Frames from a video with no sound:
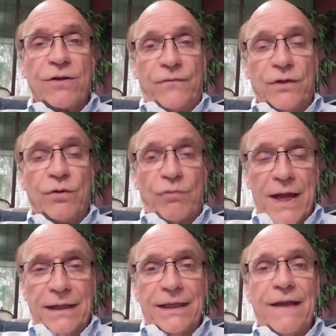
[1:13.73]
Phil
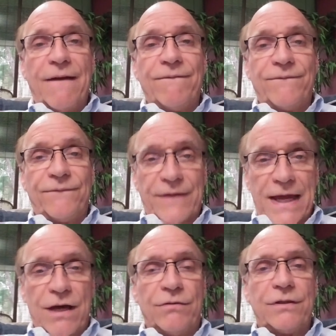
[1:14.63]
rightly
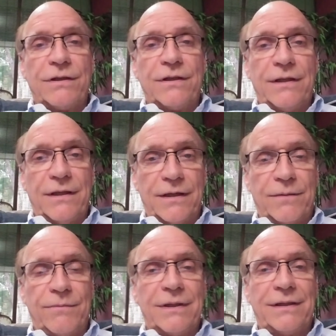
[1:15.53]
found
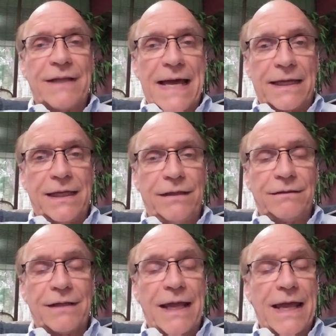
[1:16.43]
him lacking
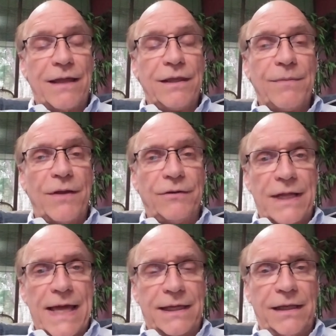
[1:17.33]
and the mother
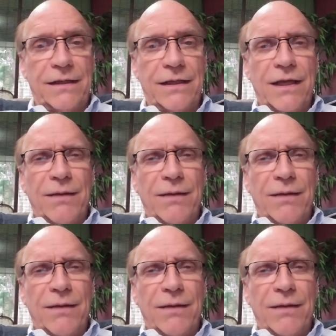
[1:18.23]
lacking